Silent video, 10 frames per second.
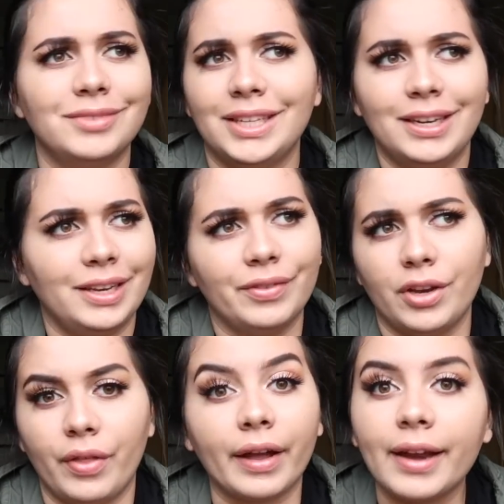Didn't even
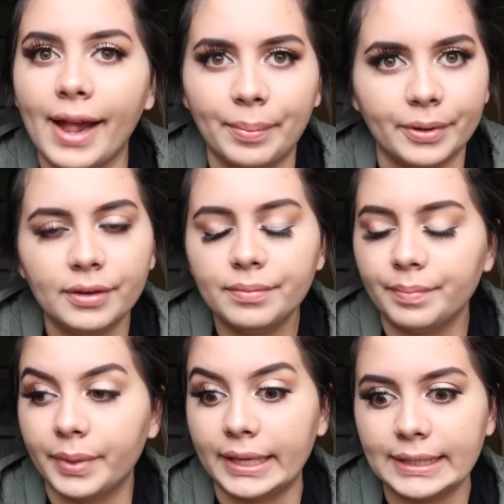know that could
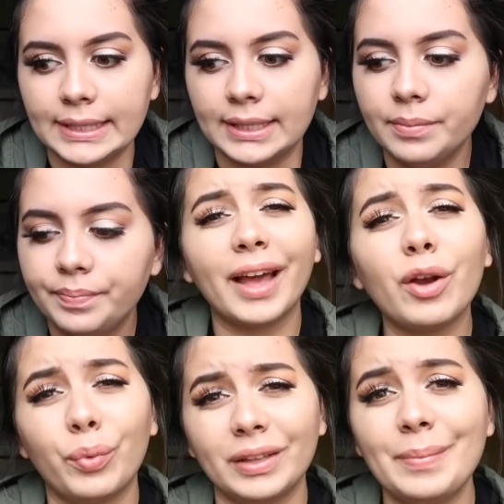happen, but it did. We had
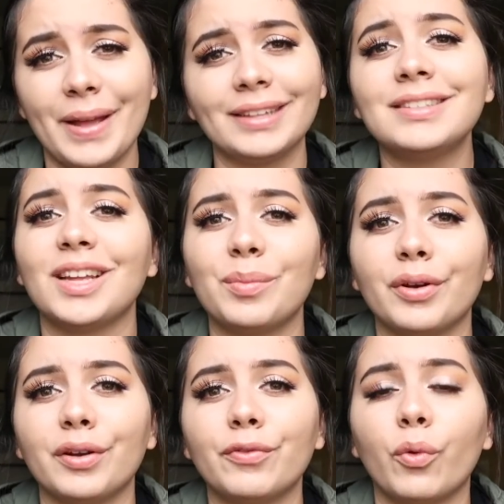a really bad
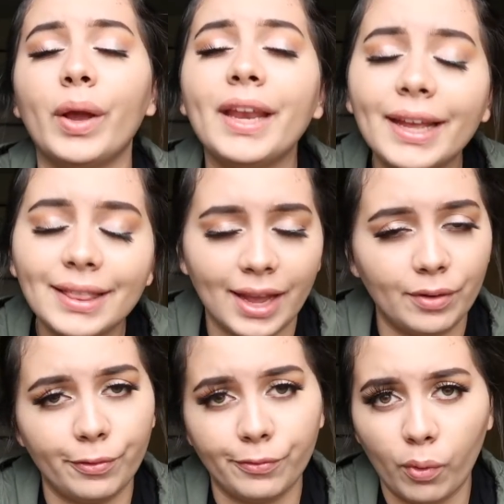sunburn for waiting in
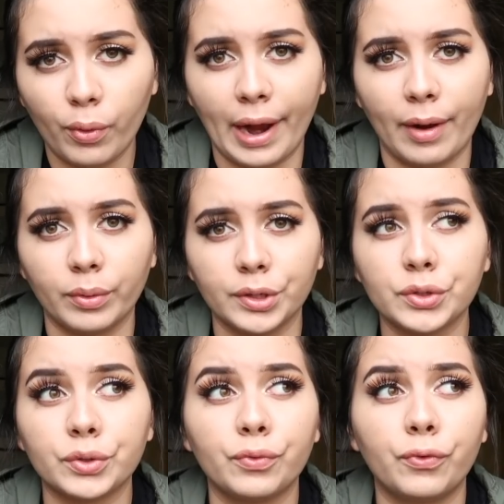line for 4
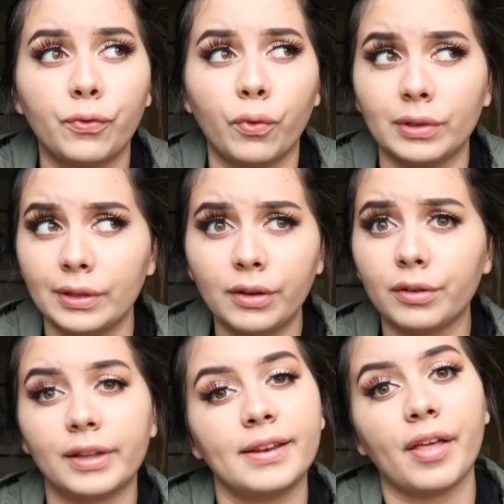hours for
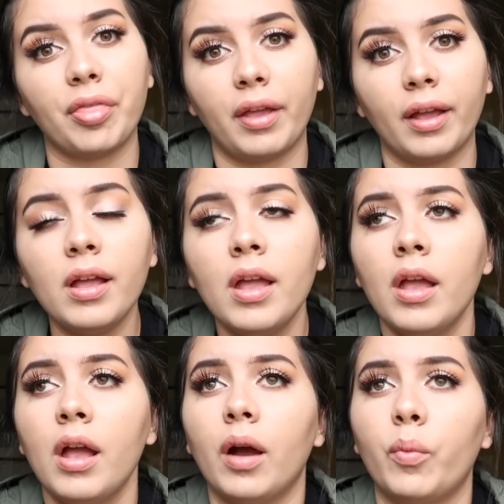literally nothing,
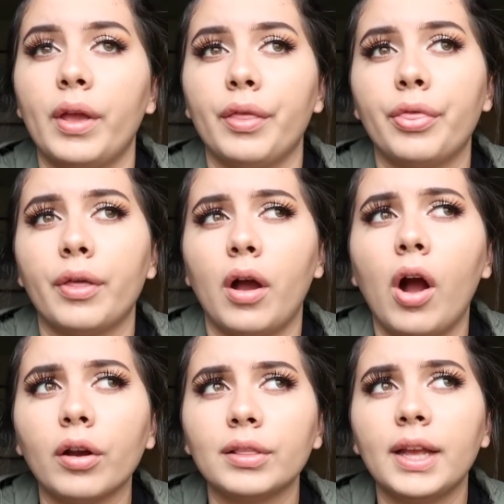with
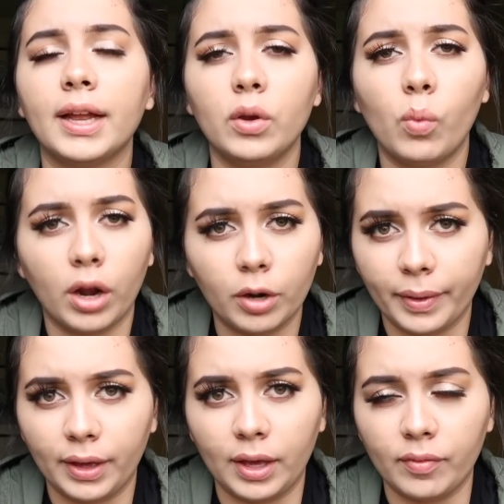hardly any water
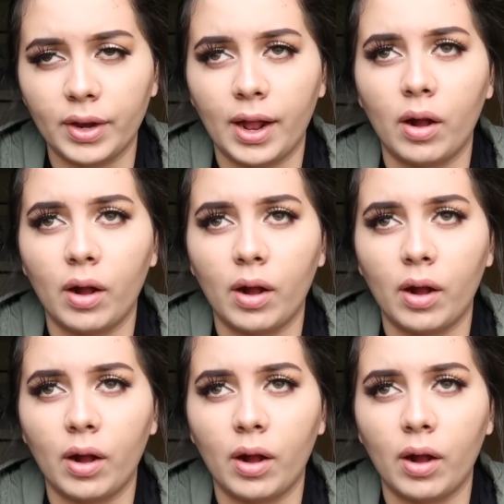being given